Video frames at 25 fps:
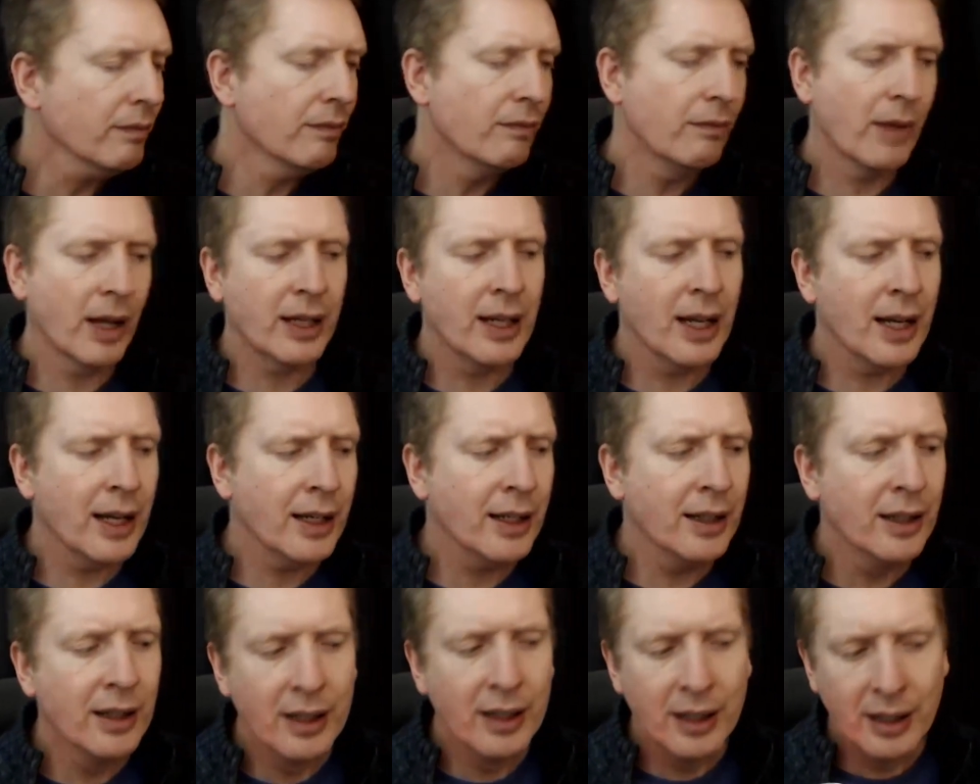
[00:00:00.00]

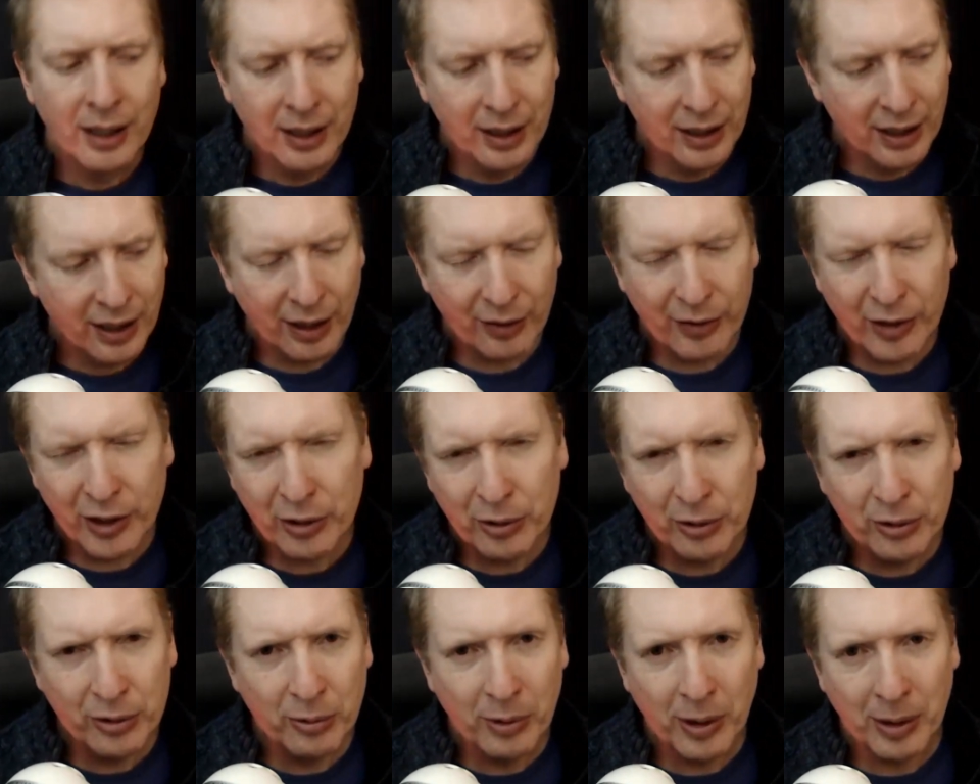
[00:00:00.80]
Again, if you
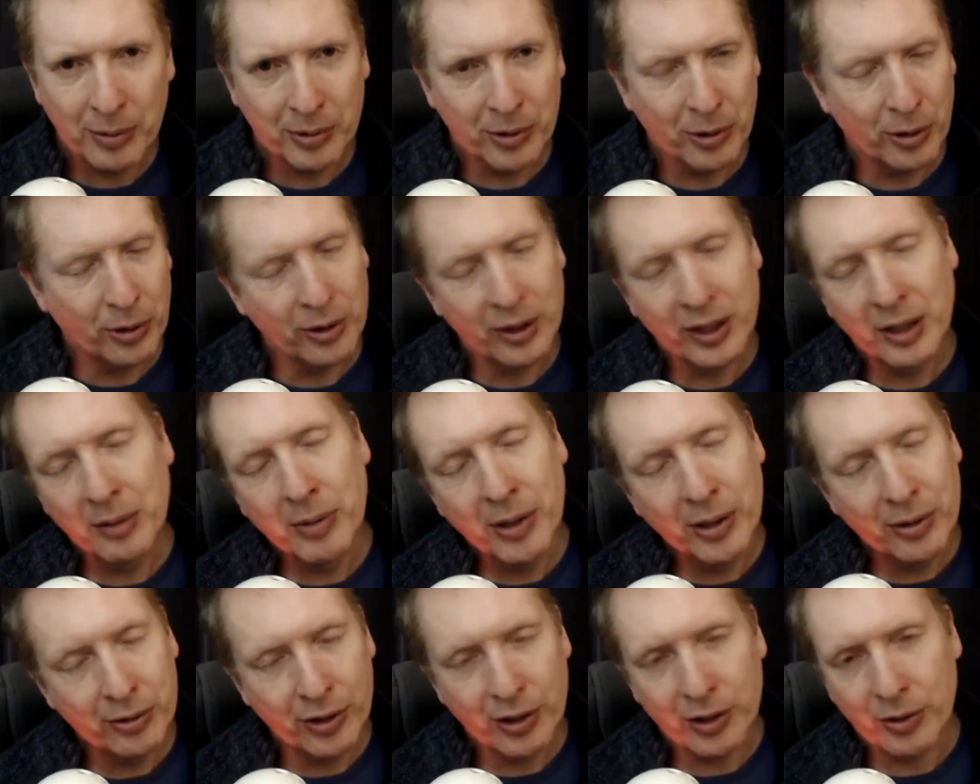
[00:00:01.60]
don't know what I'm talking
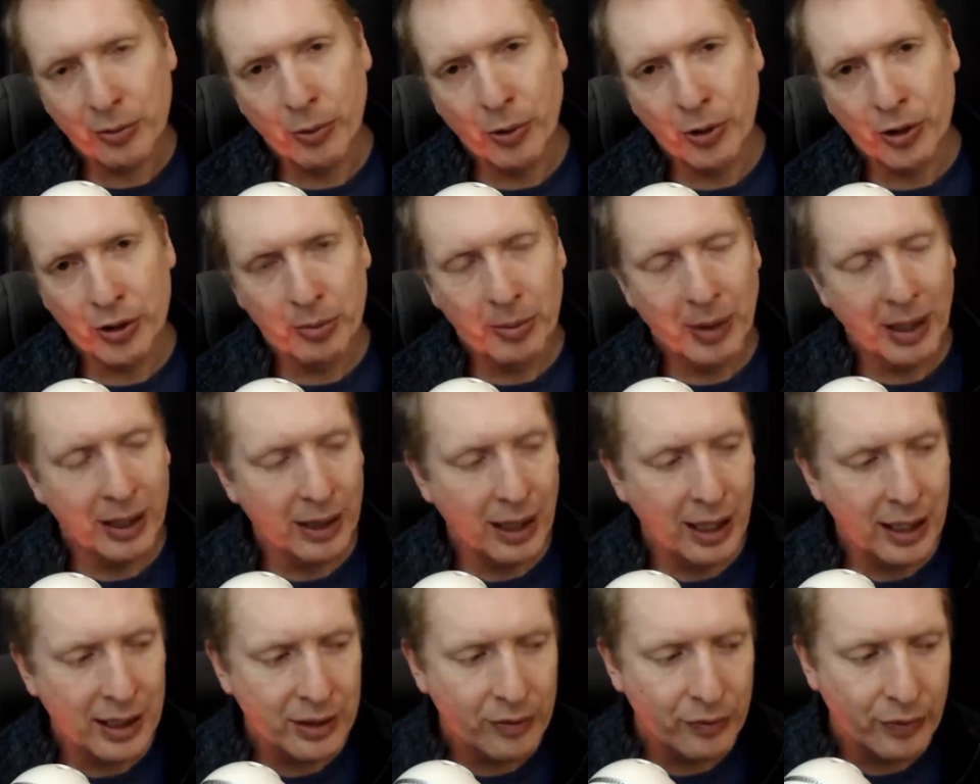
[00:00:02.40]
about, just watch my
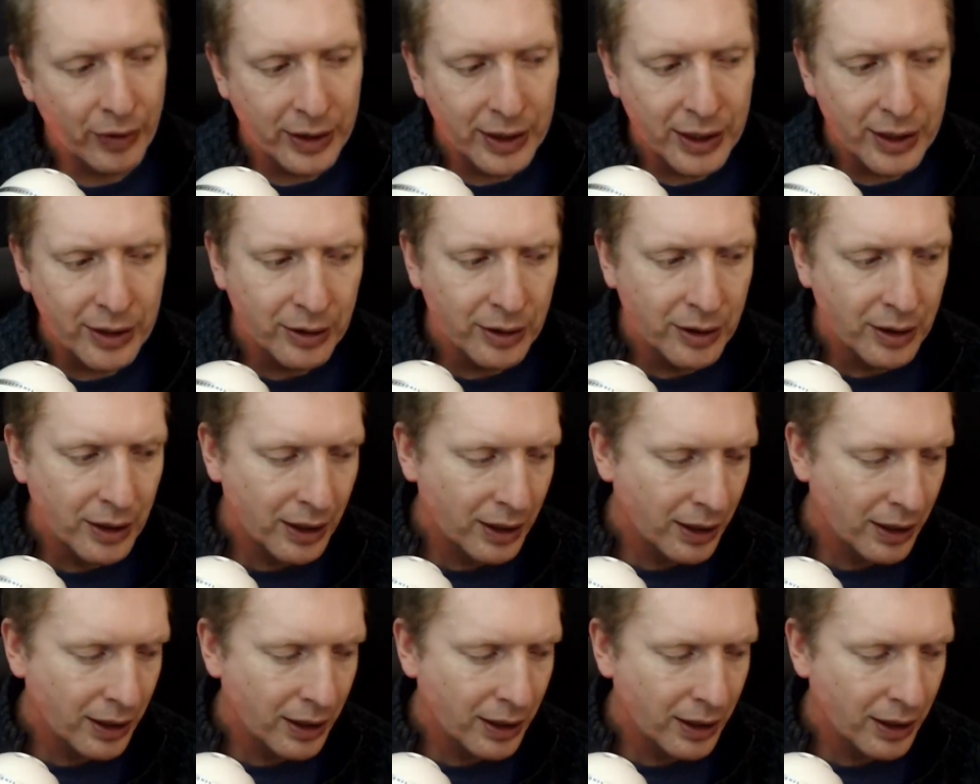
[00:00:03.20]
last video.